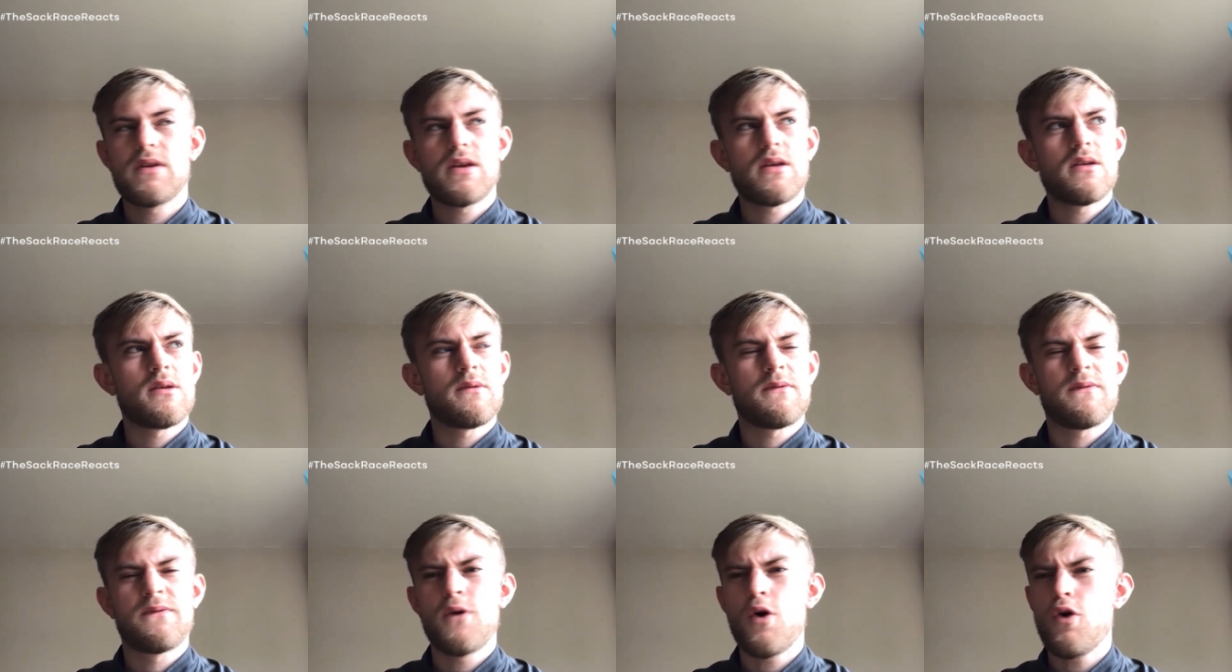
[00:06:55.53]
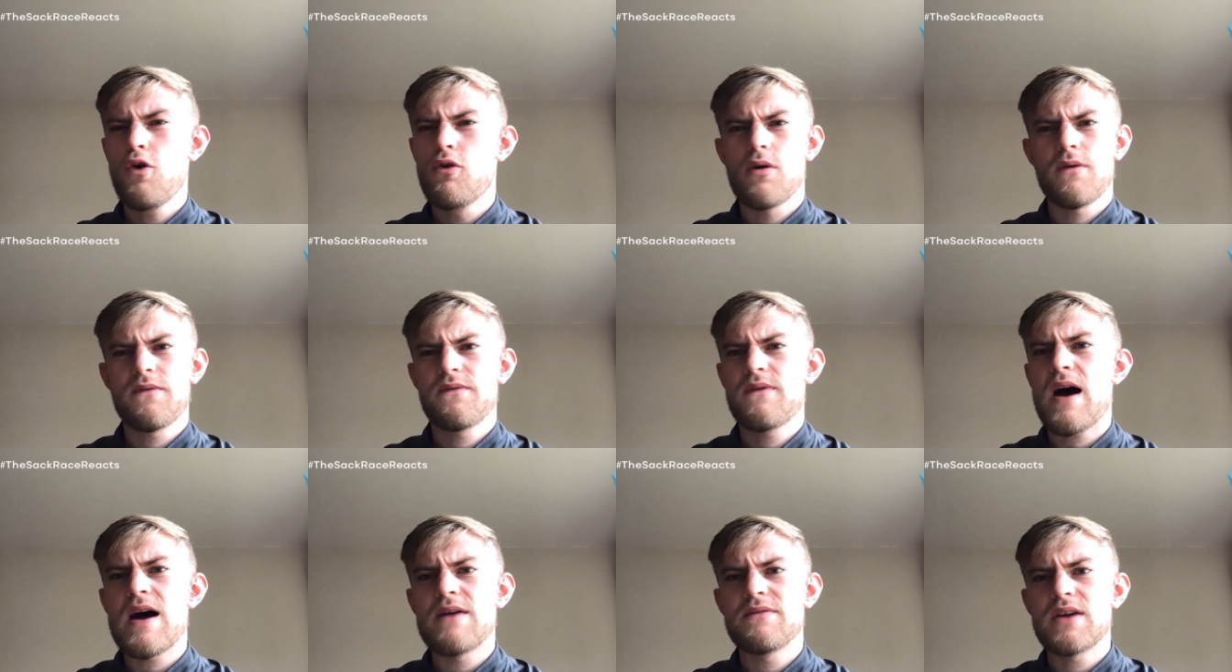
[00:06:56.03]
it's 4 or
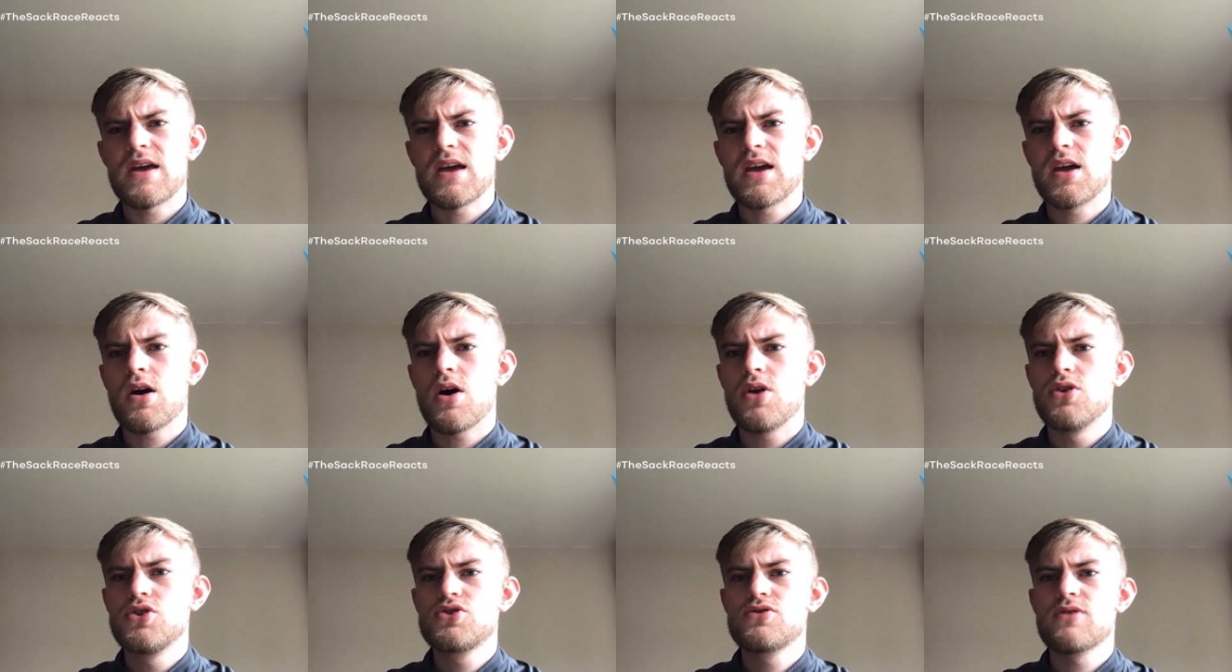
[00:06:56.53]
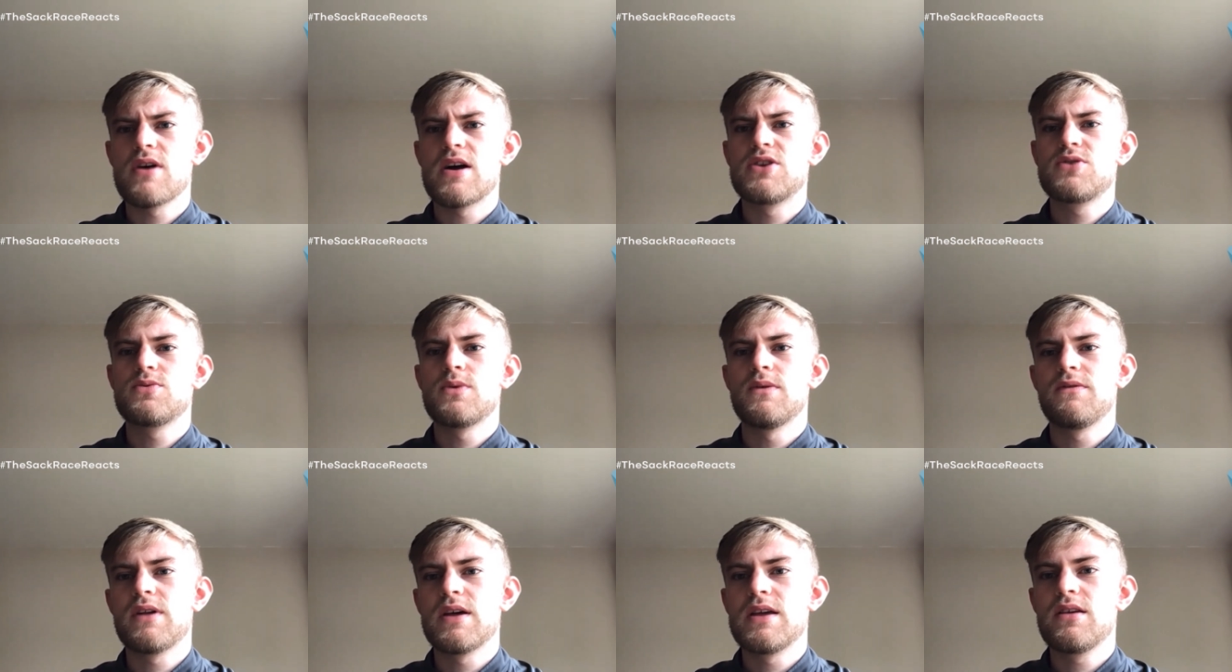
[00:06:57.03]
5 year contract
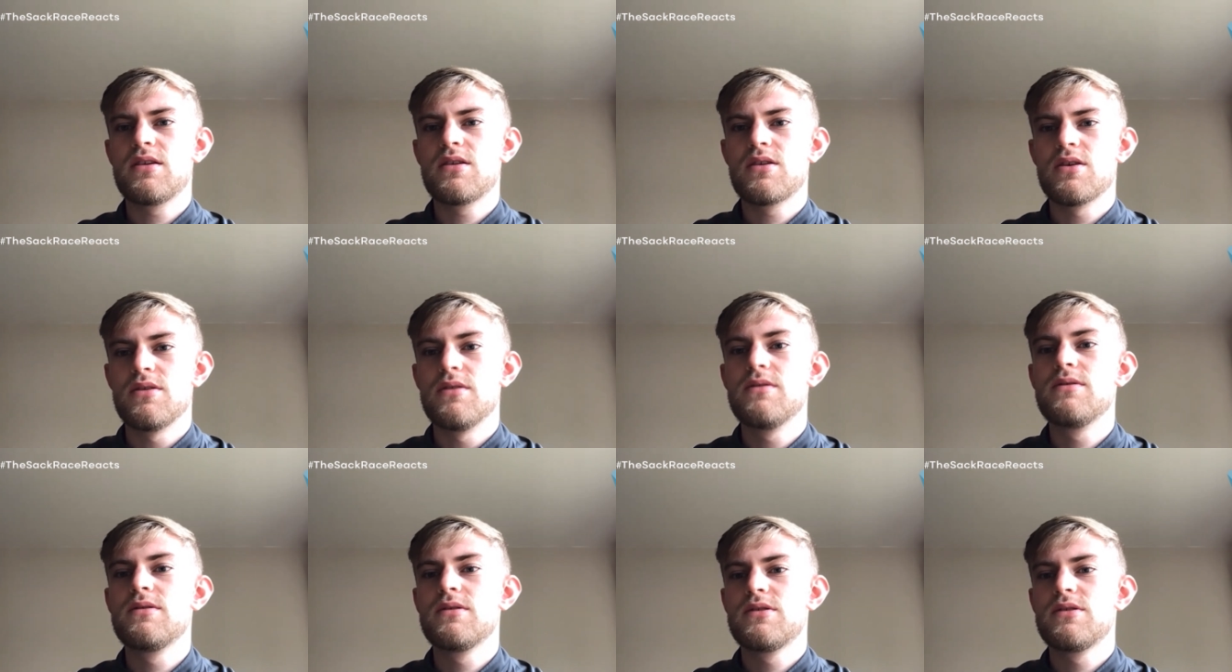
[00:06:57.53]
with Lincoln.